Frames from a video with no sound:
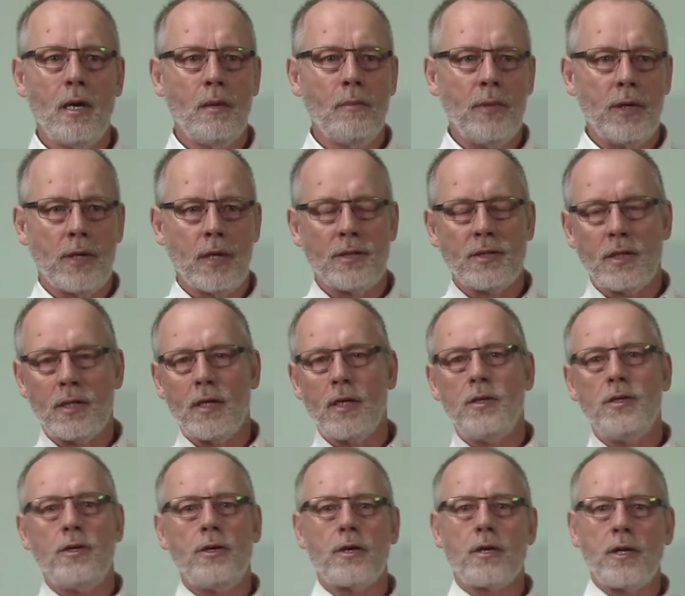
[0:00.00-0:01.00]
because again
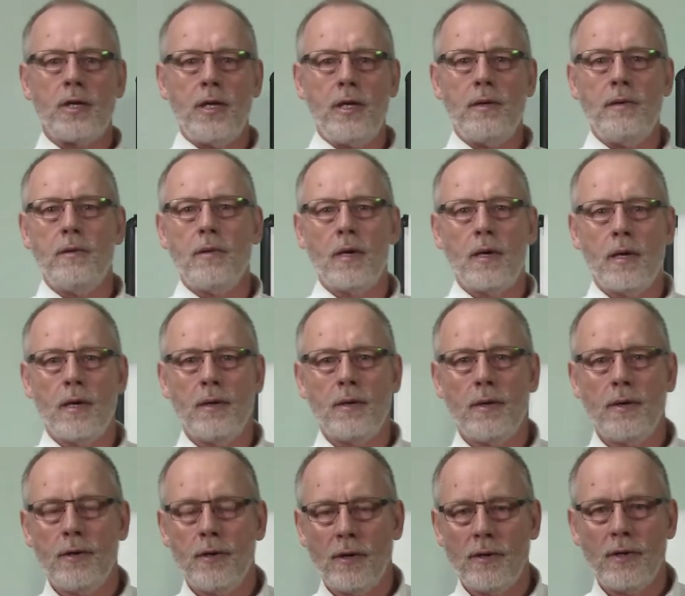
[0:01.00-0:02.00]
you're cleaning uh,
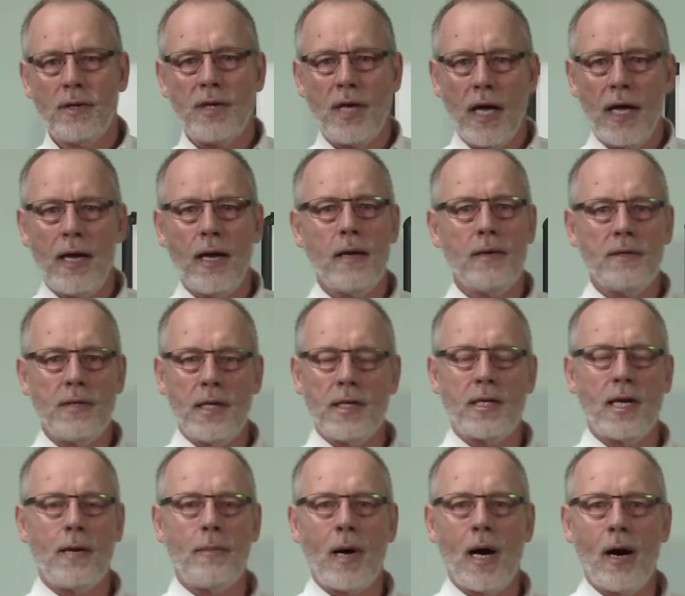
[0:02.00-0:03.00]
during the day,
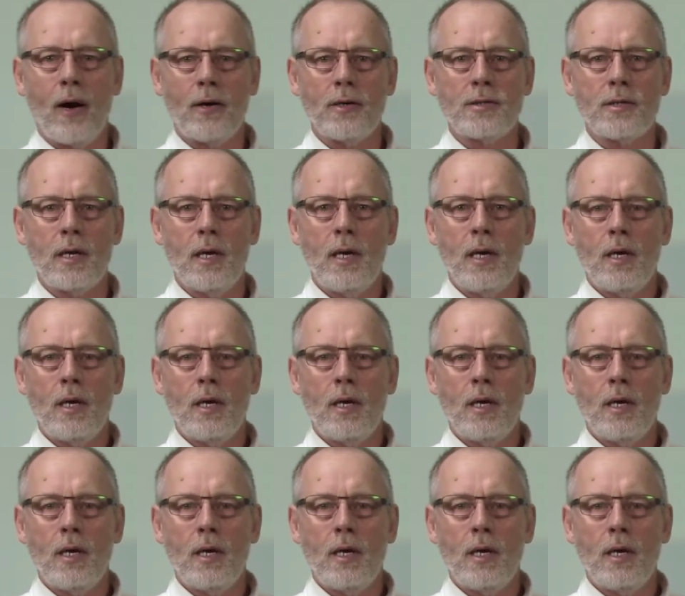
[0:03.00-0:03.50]
daytime hours.